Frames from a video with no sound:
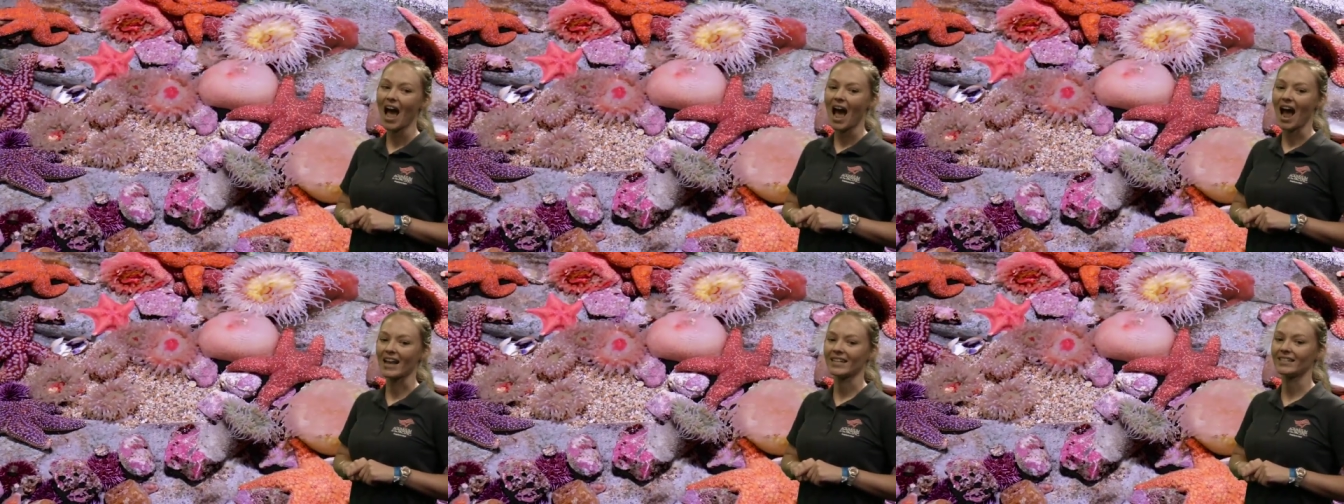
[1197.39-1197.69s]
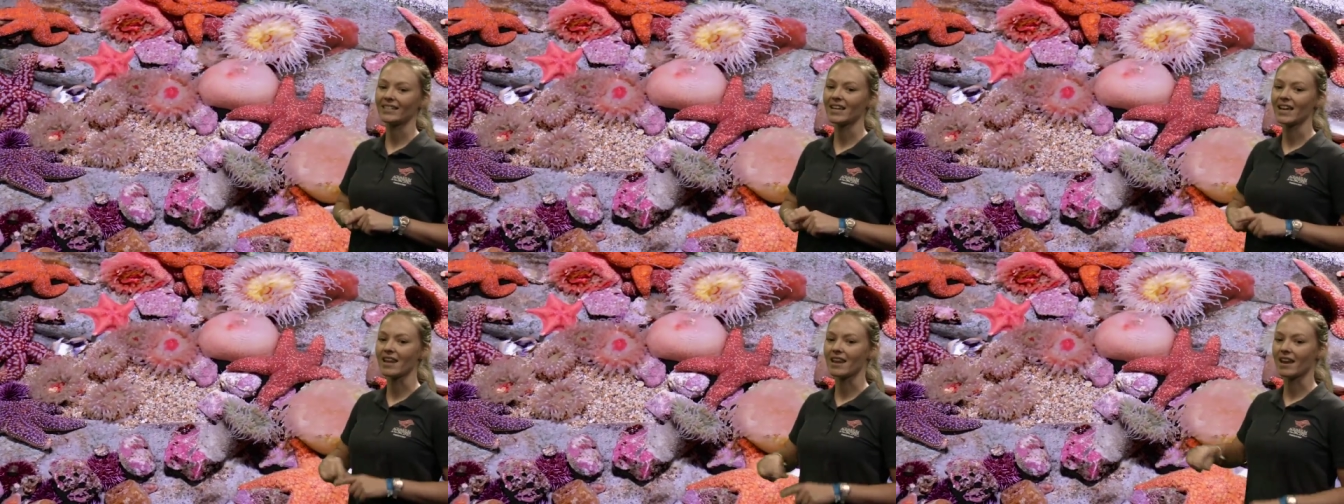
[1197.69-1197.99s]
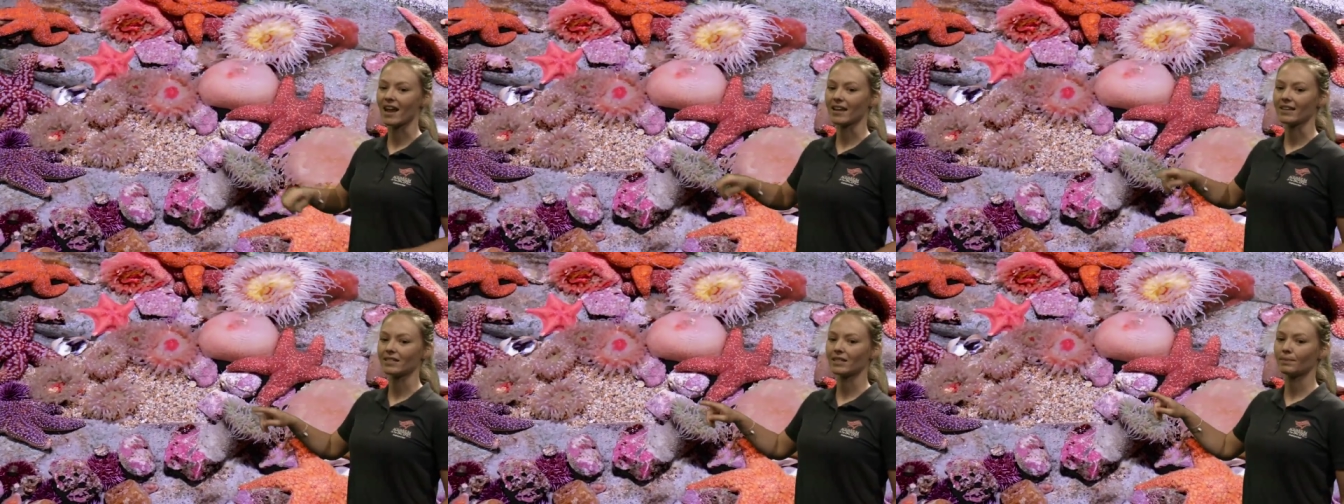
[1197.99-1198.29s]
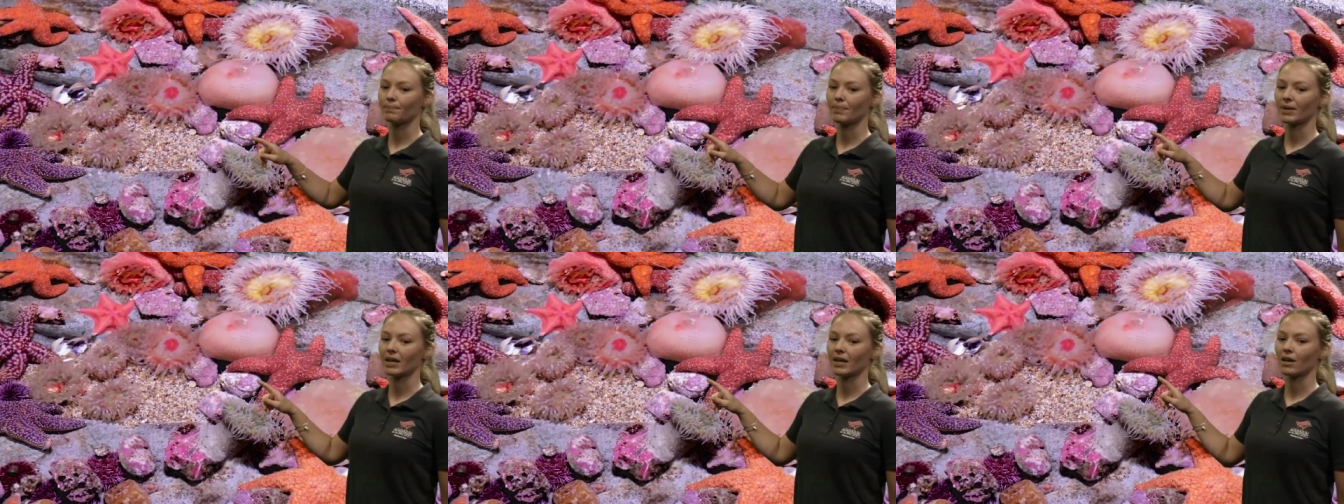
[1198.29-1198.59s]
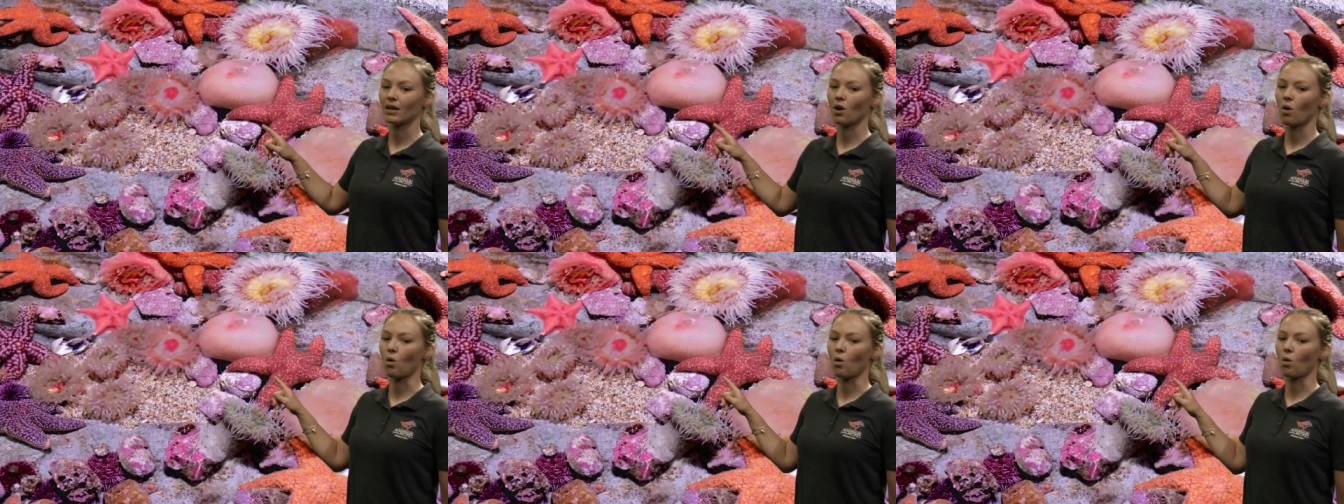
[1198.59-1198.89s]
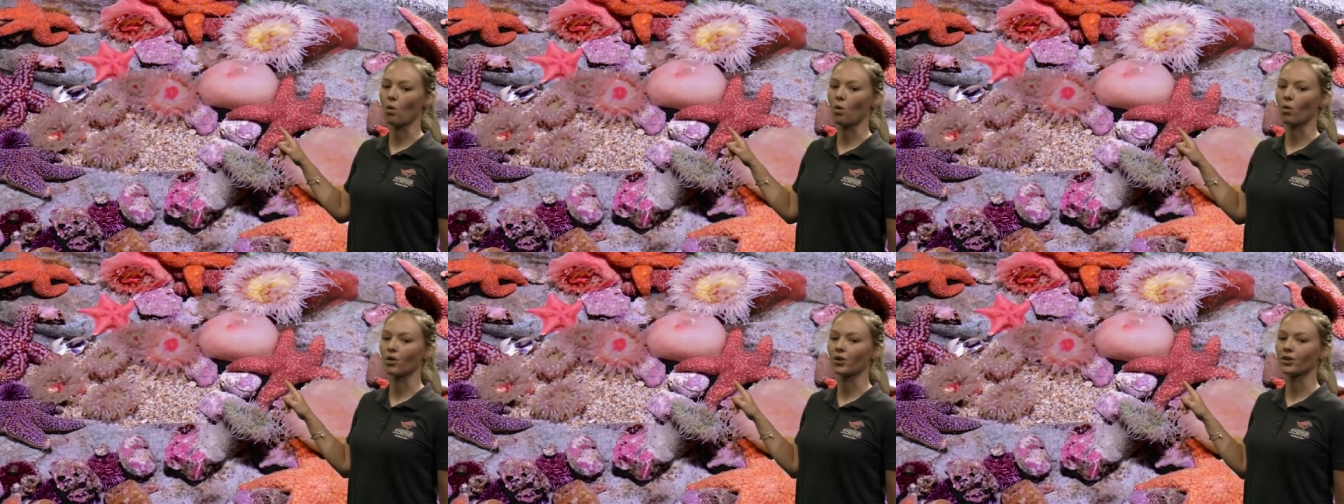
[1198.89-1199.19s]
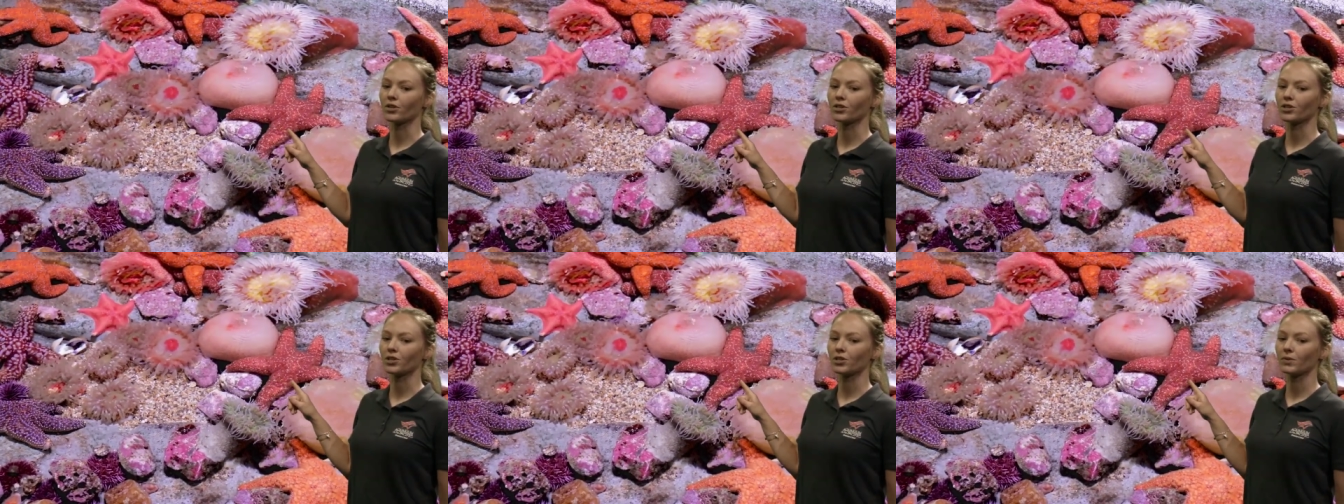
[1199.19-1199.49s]
I see a nice big
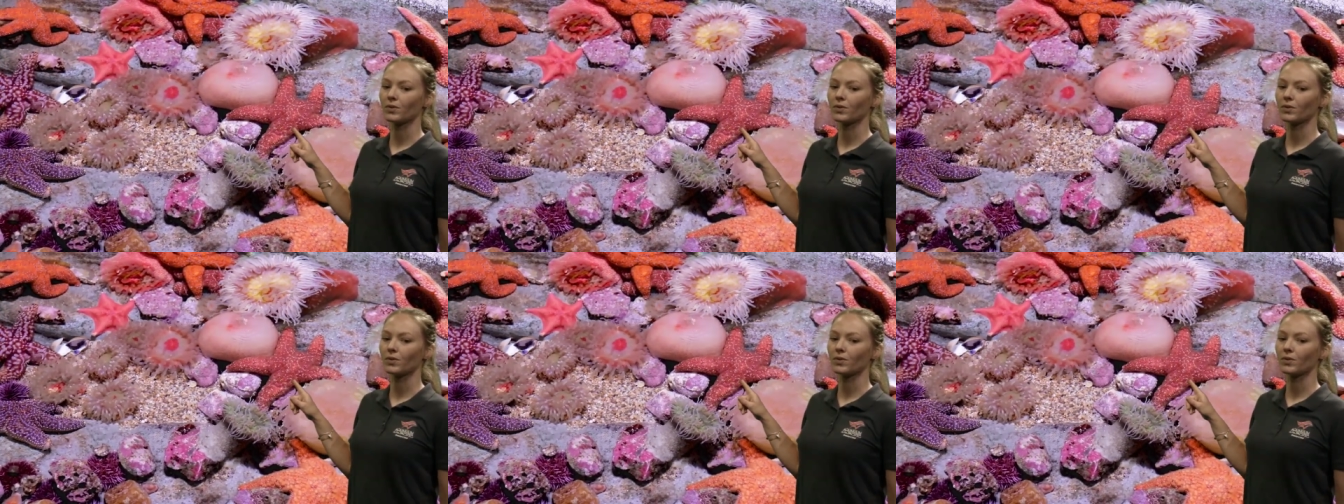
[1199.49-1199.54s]
orange